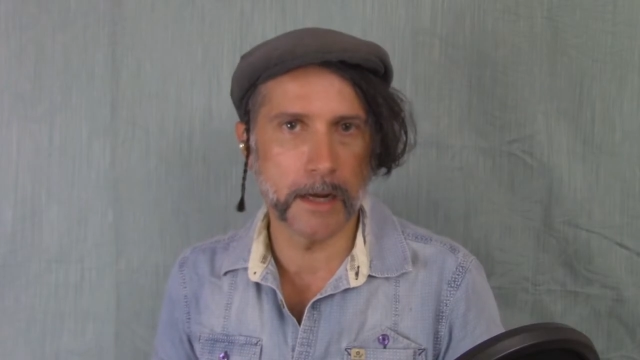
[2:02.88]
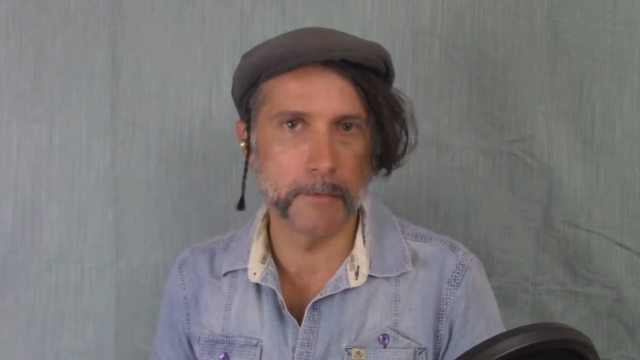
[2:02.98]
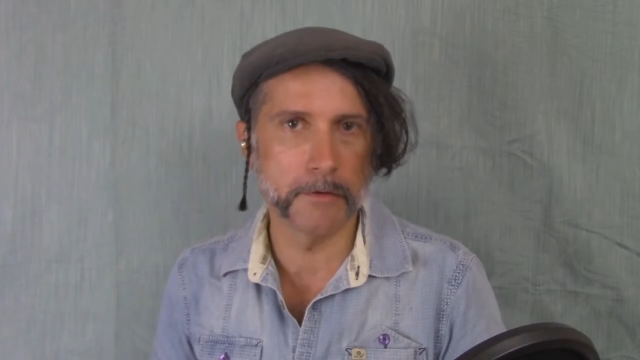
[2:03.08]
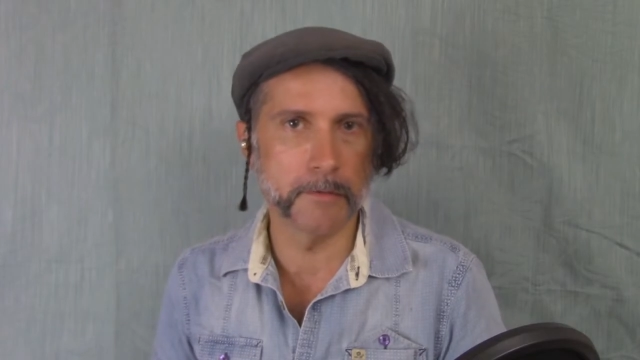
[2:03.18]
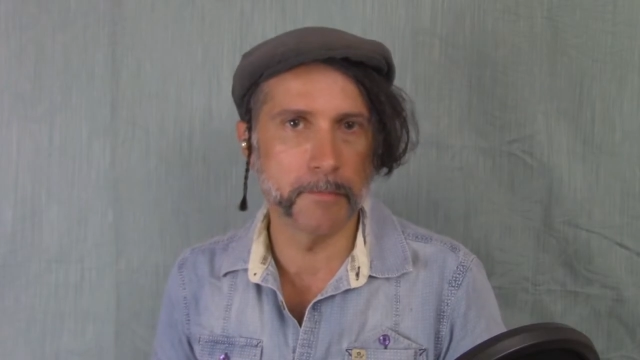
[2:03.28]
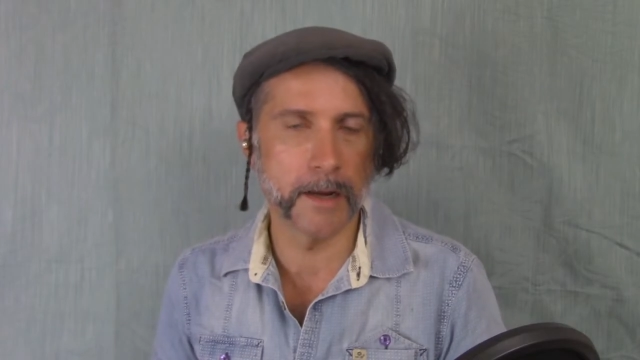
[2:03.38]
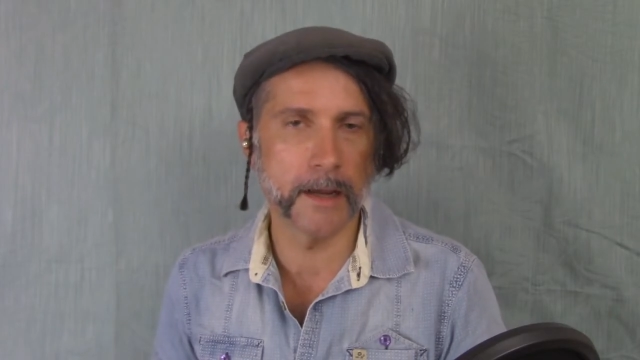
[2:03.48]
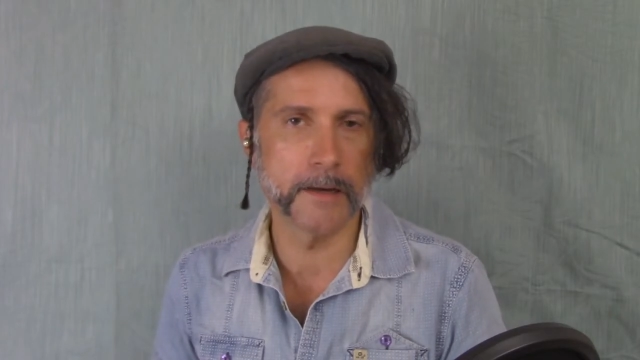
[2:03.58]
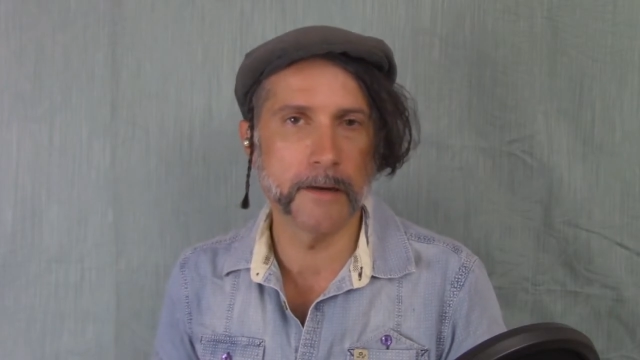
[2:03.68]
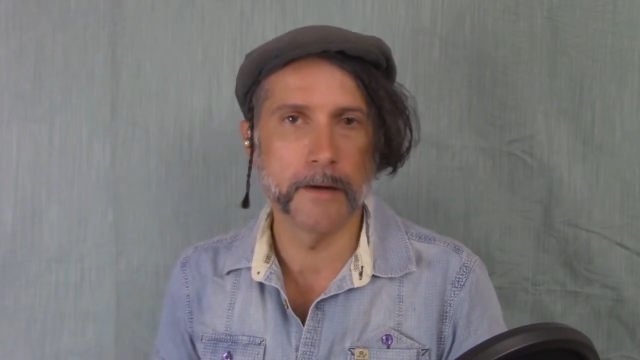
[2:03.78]
able to
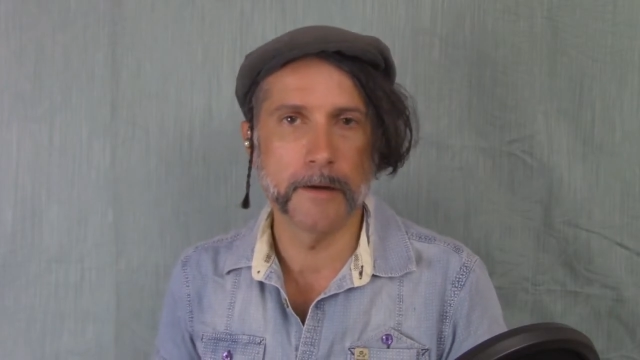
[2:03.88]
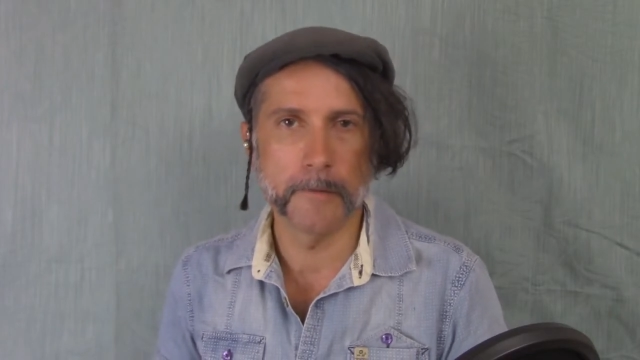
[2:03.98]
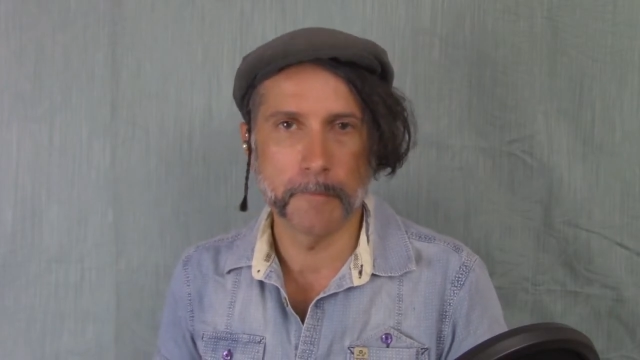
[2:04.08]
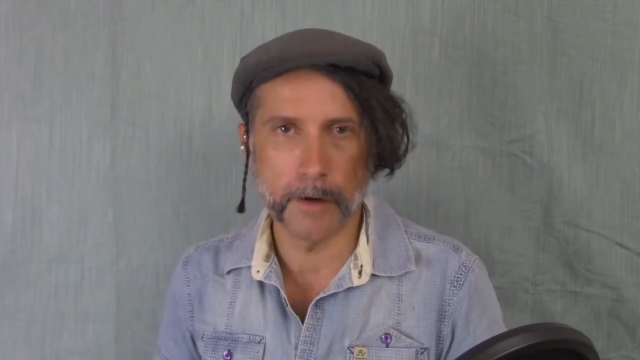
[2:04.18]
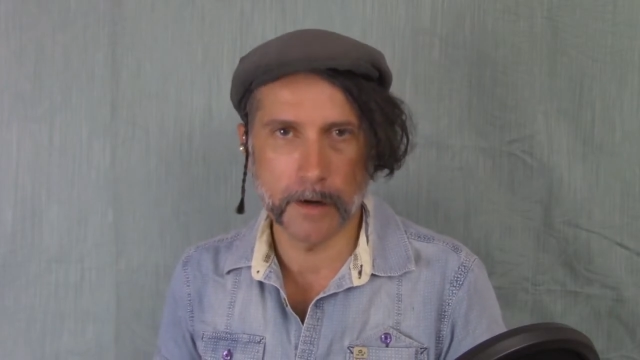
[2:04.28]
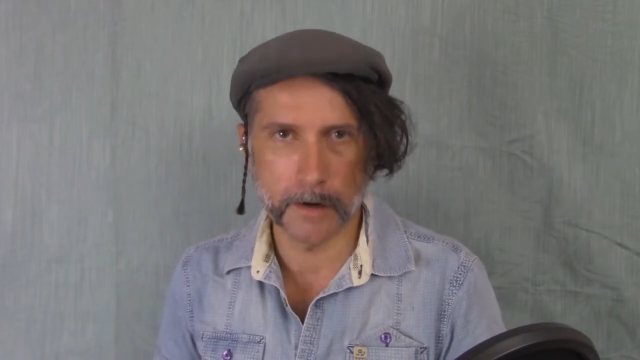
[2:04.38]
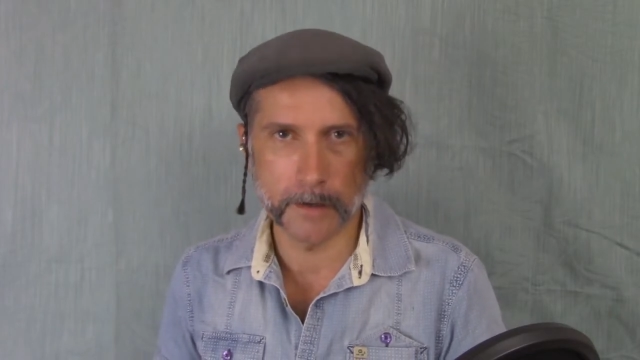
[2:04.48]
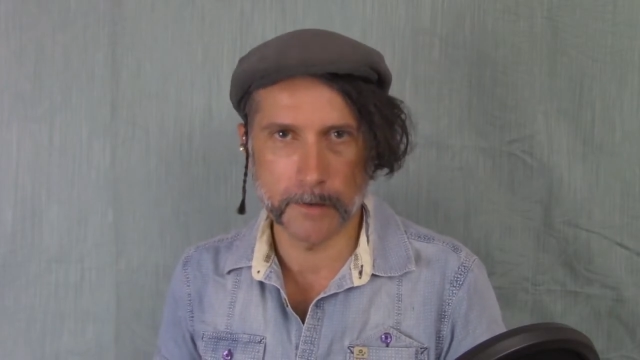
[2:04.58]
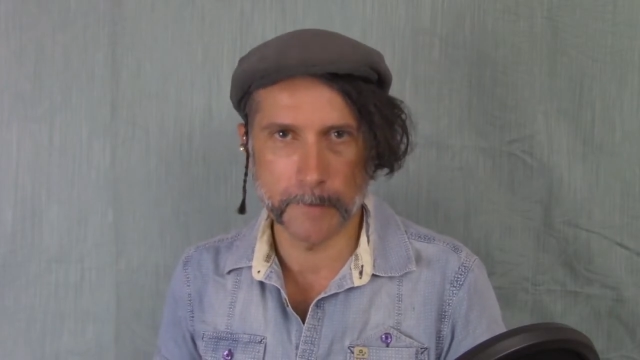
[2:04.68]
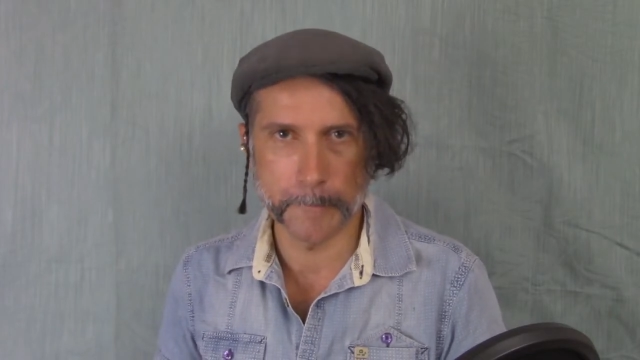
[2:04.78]
plane
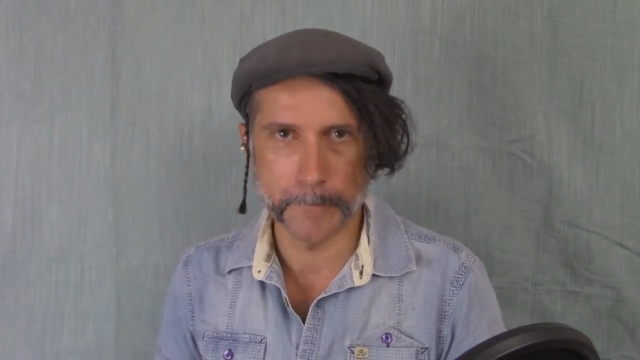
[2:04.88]
pine.